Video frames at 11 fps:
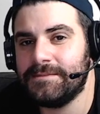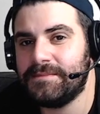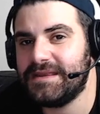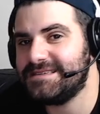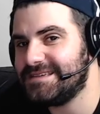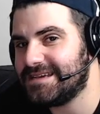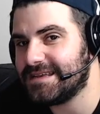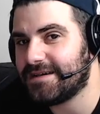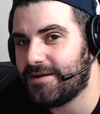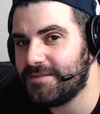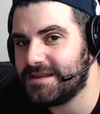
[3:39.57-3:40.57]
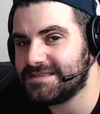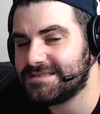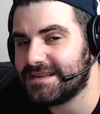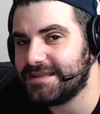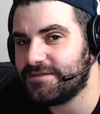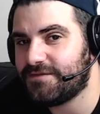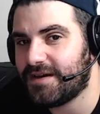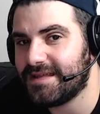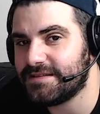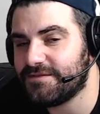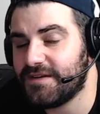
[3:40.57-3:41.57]
But is he going to come in and solidify
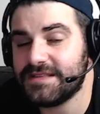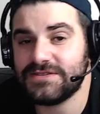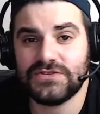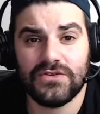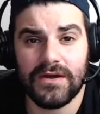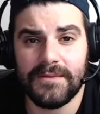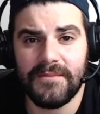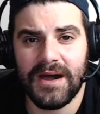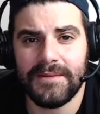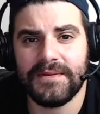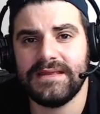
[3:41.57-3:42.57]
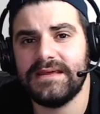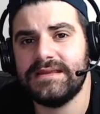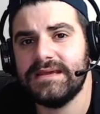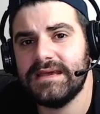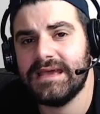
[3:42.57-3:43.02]
that defence? Not in my opinion.